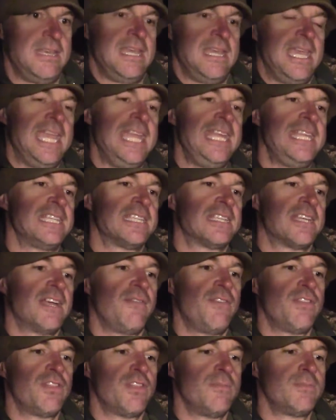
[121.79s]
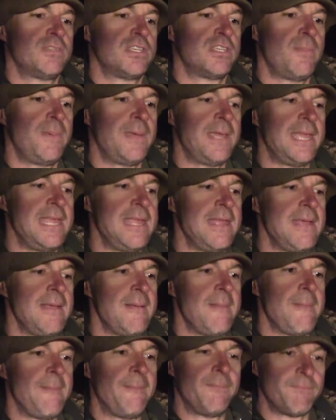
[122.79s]
he discovered them to be
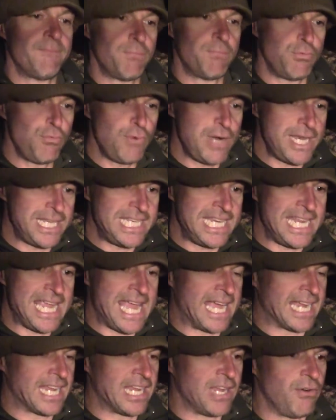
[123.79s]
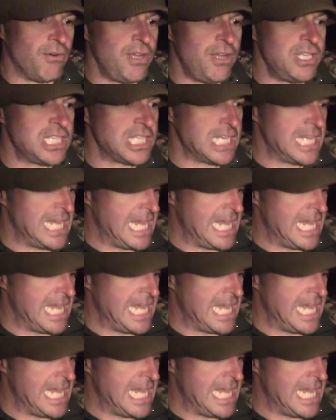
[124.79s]
pretty accurate,